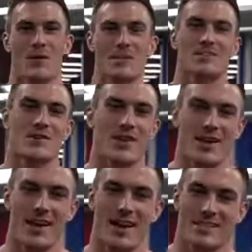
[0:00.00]
What's going
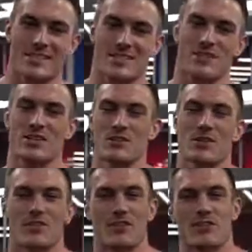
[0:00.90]
on, guys? This is Vince
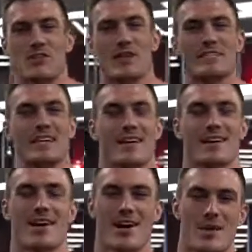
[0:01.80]
with
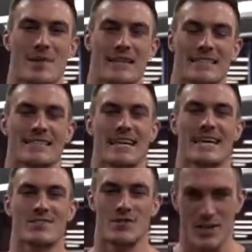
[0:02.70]
vshred.com, and in
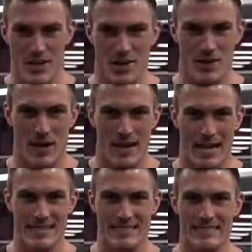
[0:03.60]
today's video I
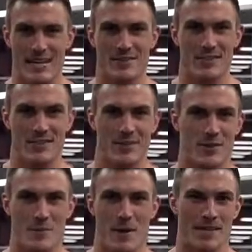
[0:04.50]
got 7
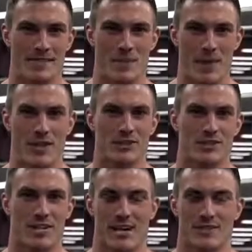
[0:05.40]
different bicep
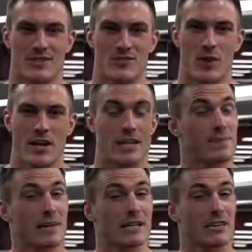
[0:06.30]
exercises for
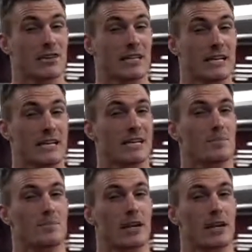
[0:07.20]
anybody looking to get